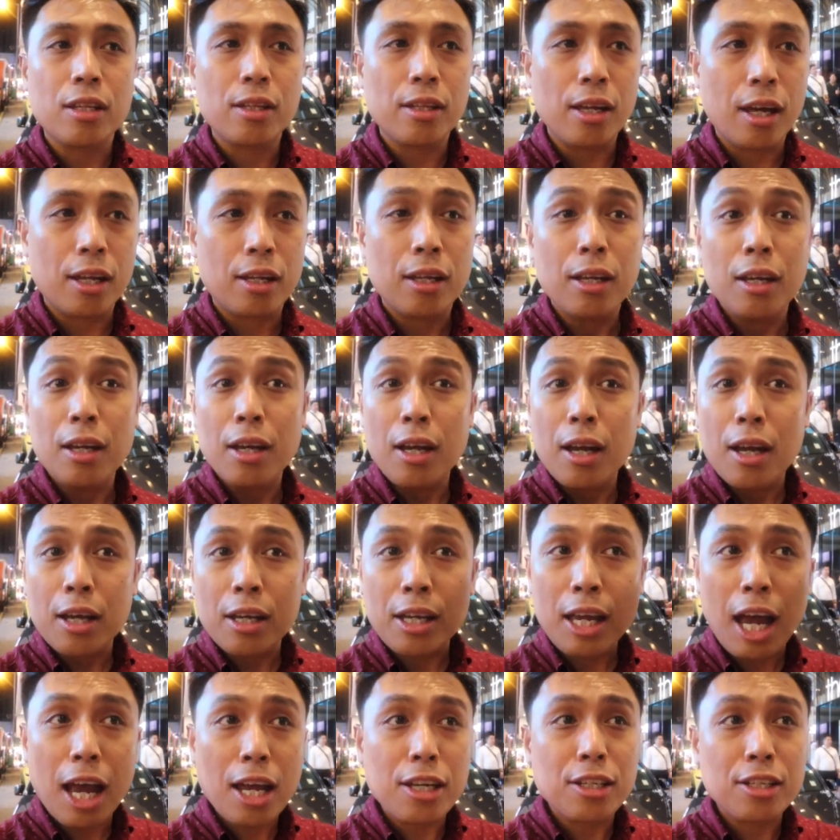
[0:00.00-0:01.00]
and then
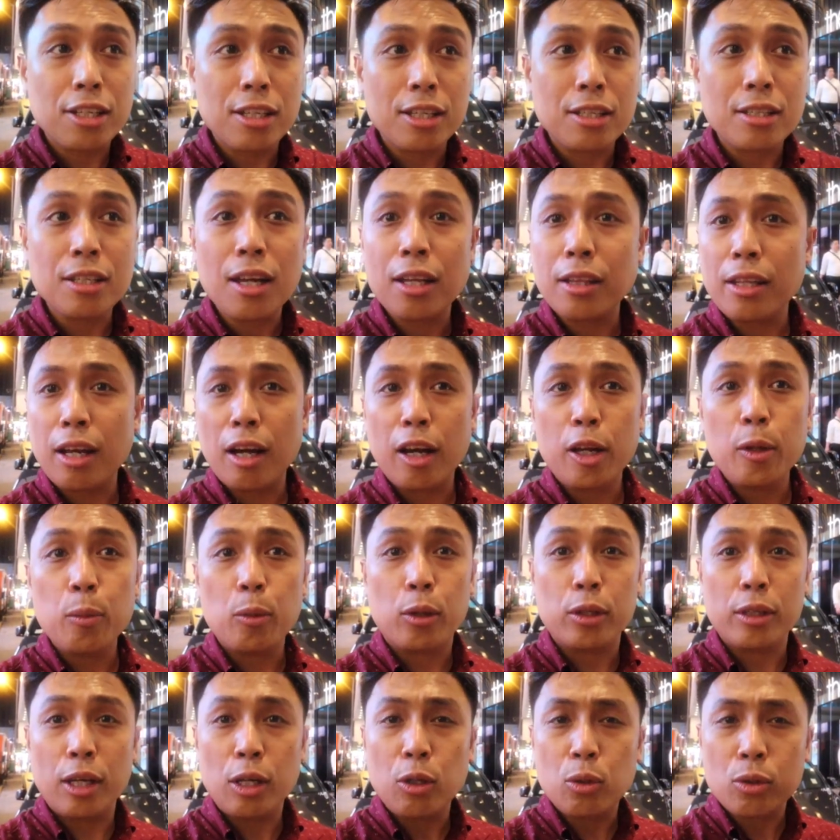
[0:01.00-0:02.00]
cash is not there
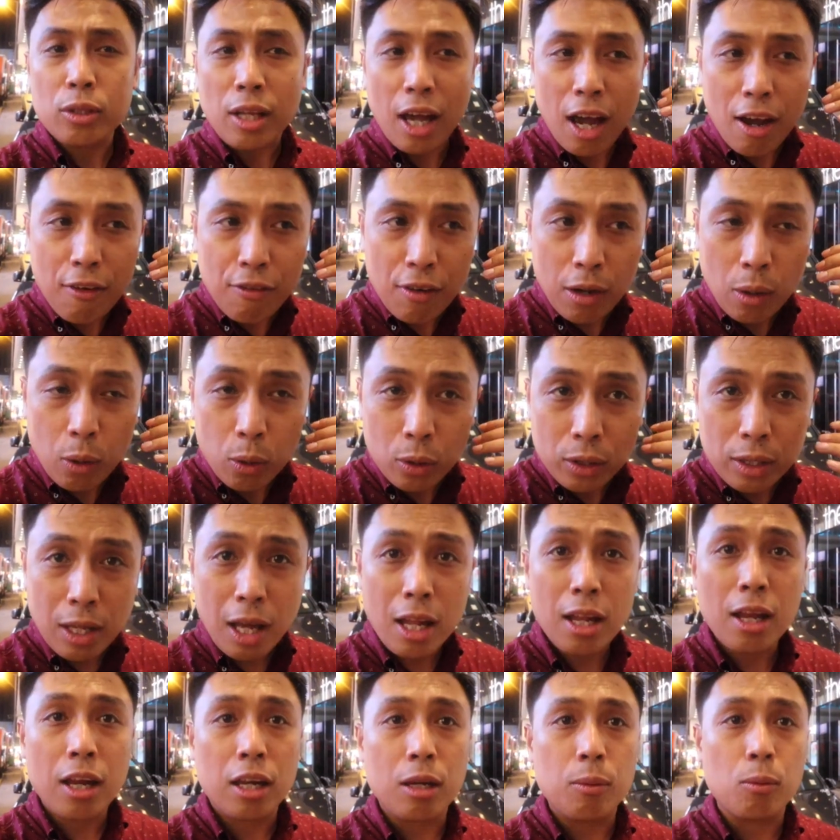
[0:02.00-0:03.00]
anymore. They don't have a
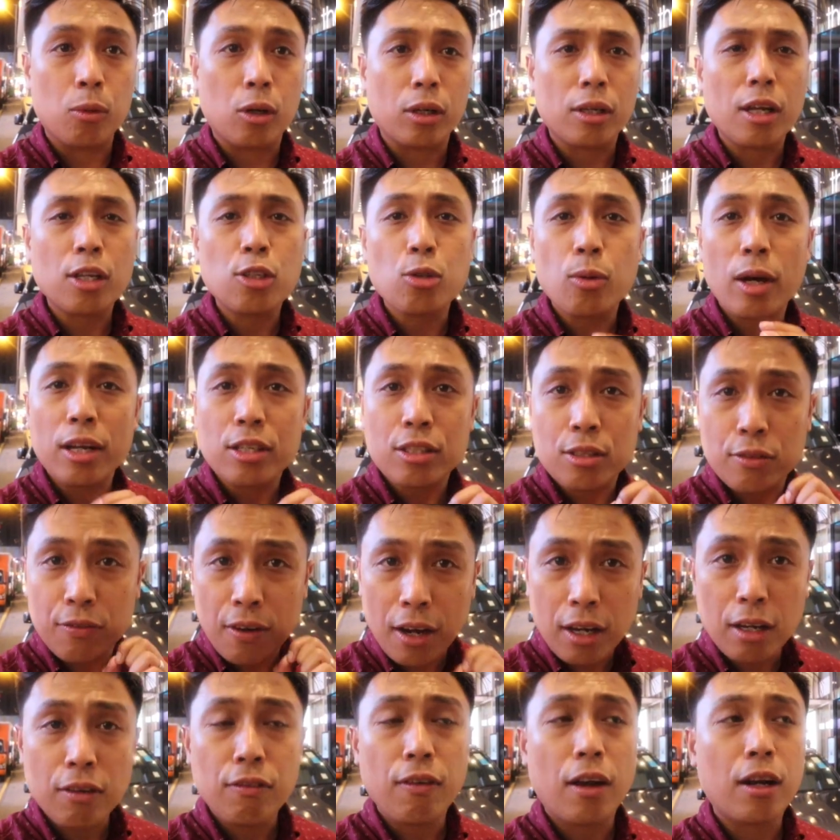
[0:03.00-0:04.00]
hotel anymore. That's why it's
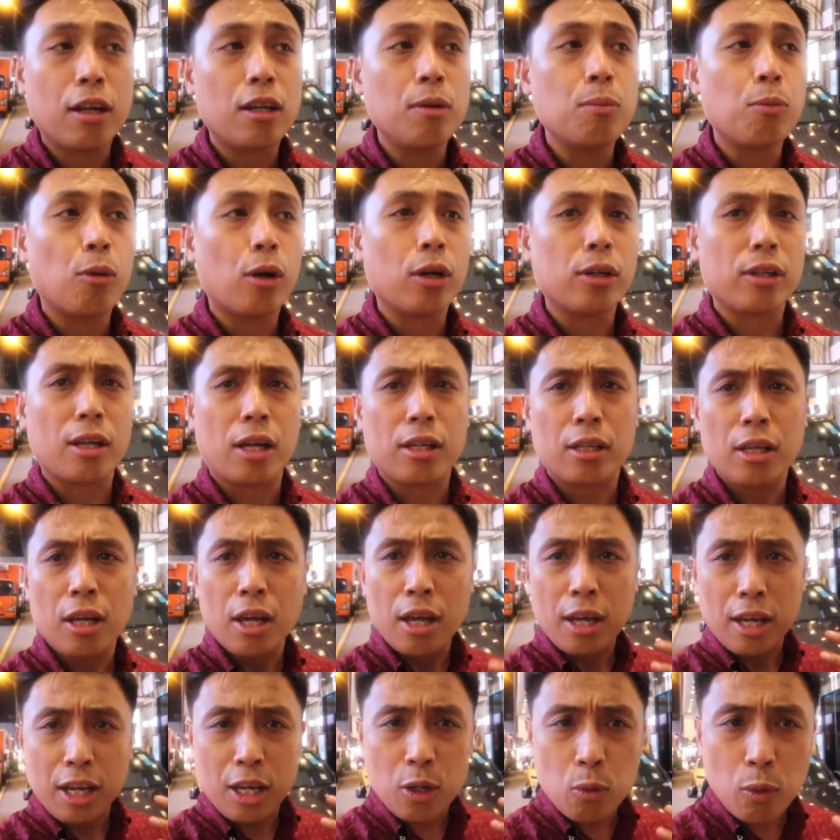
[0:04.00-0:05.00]
very, very important
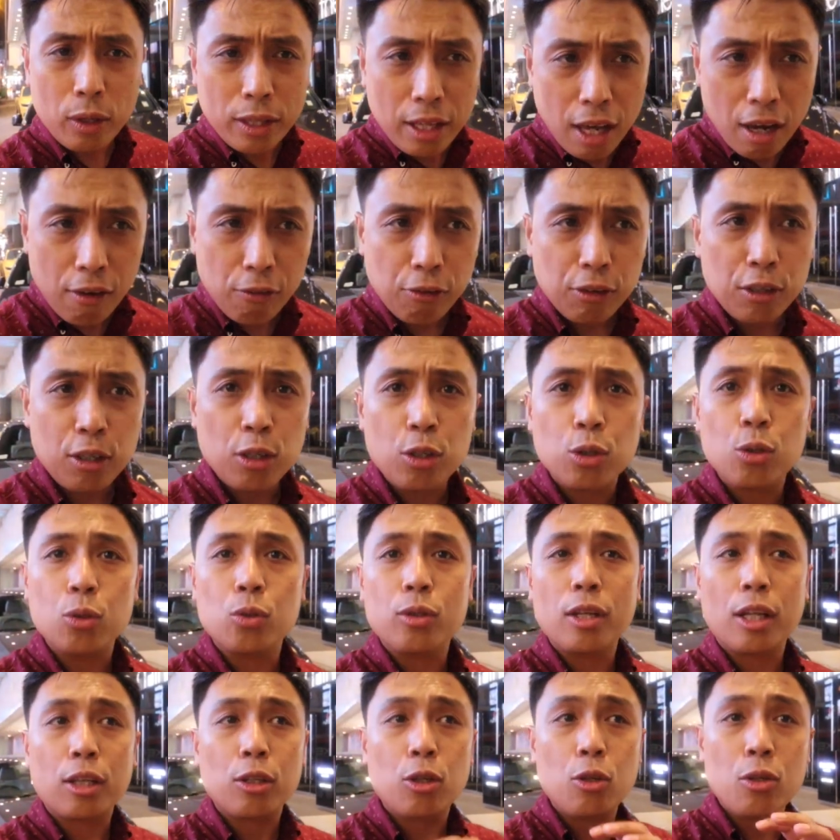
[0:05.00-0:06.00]
in whatever you
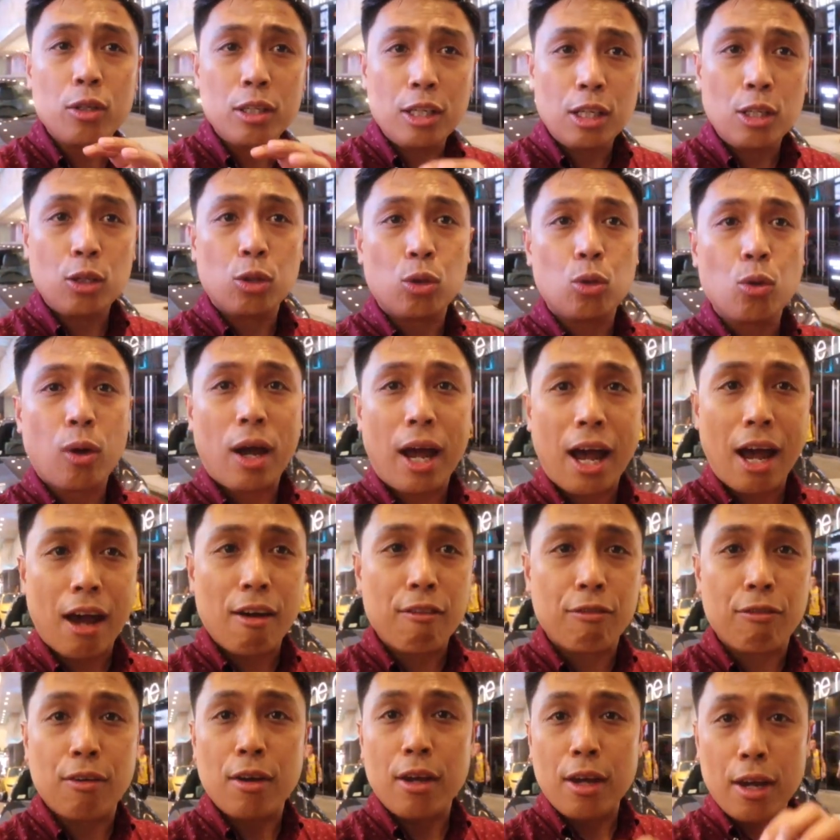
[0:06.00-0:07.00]
do that you need to
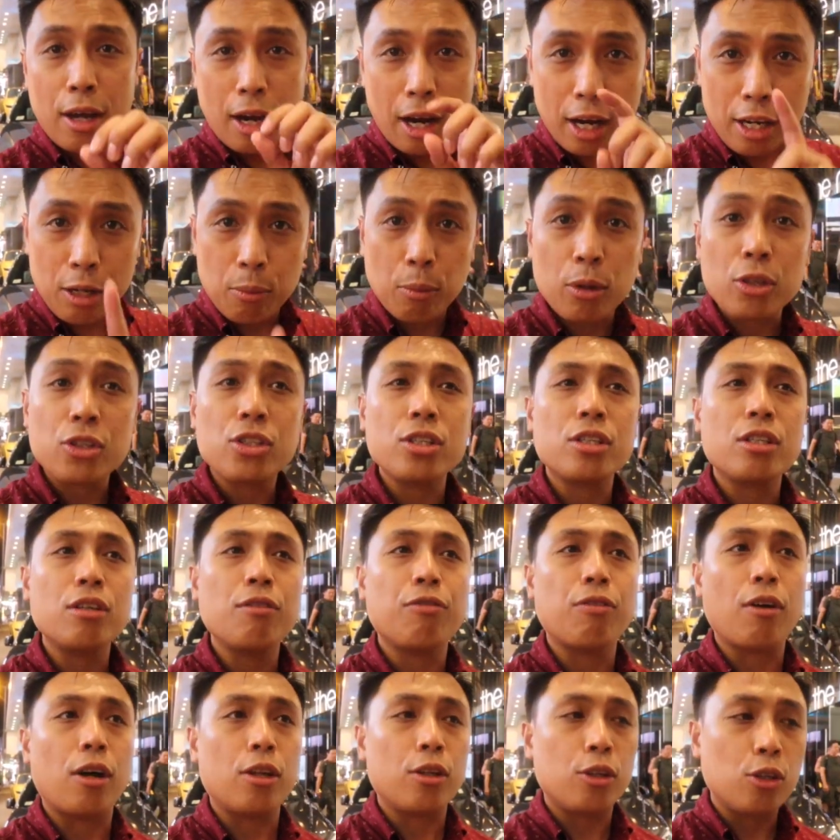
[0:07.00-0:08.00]
have an
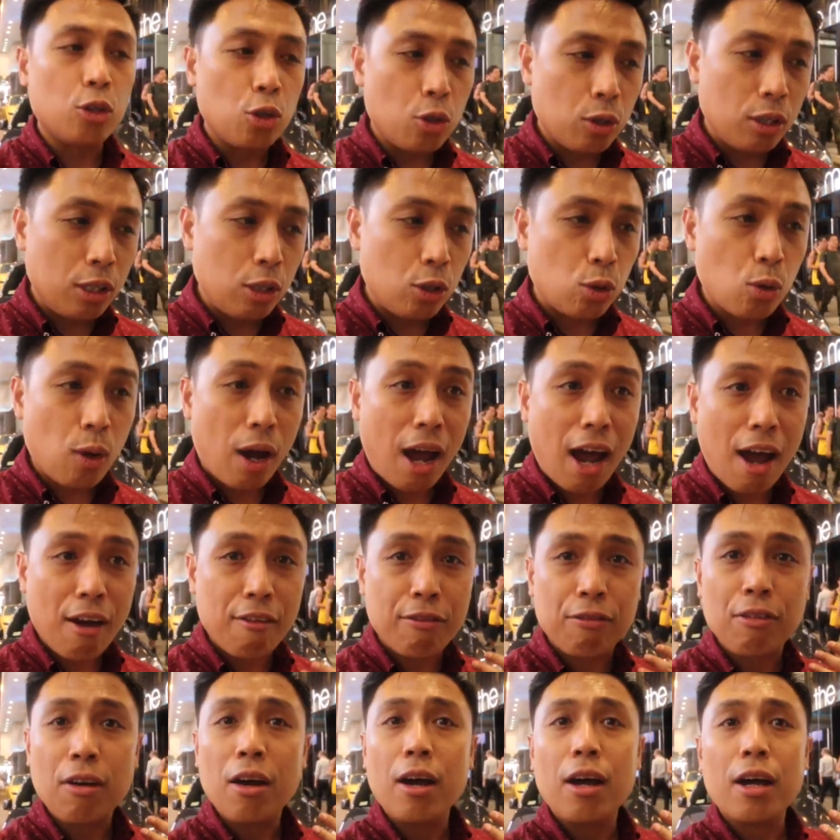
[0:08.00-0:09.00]
emergency fund. You need to
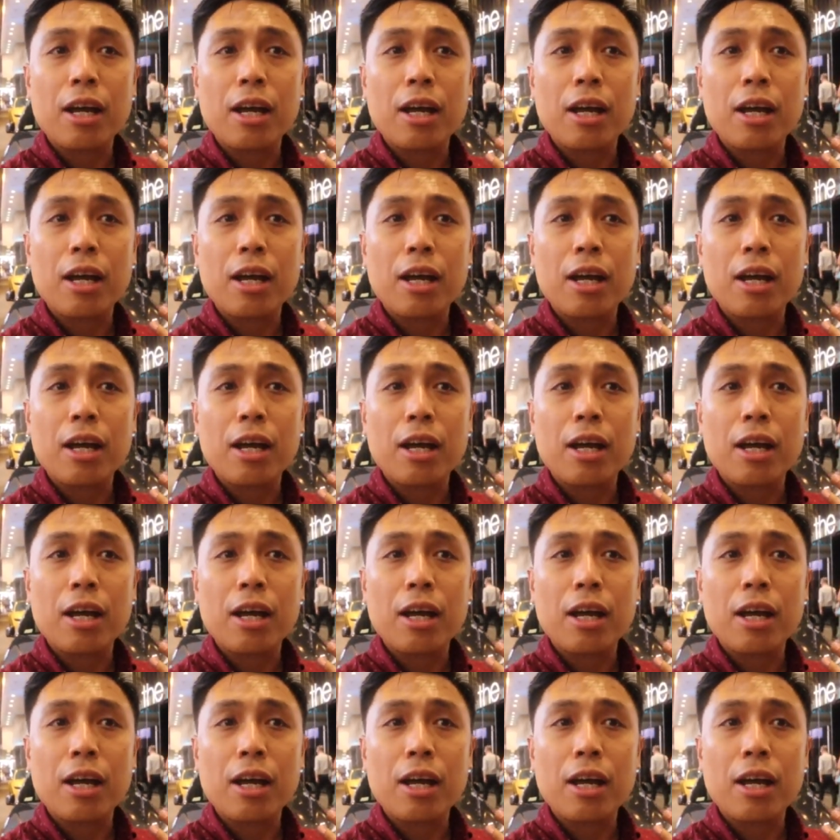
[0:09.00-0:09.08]
have